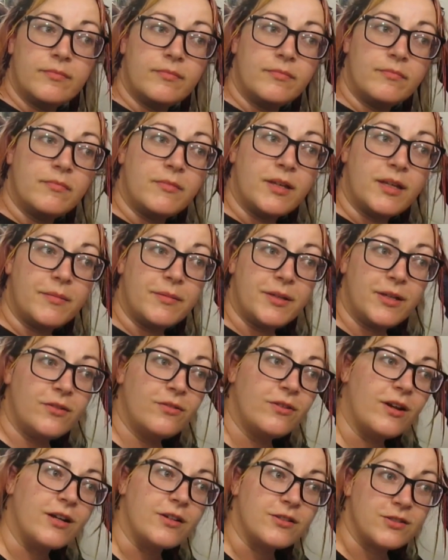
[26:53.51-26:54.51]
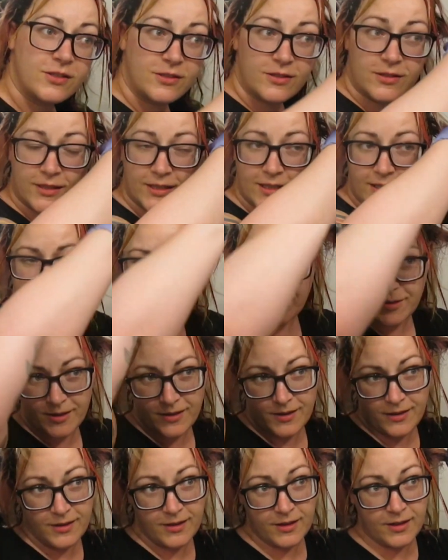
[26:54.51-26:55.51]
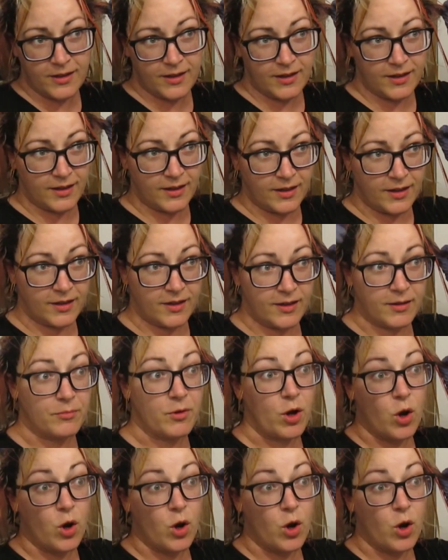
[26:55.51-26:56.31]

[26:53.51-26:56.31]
maybe irrationally, but I'm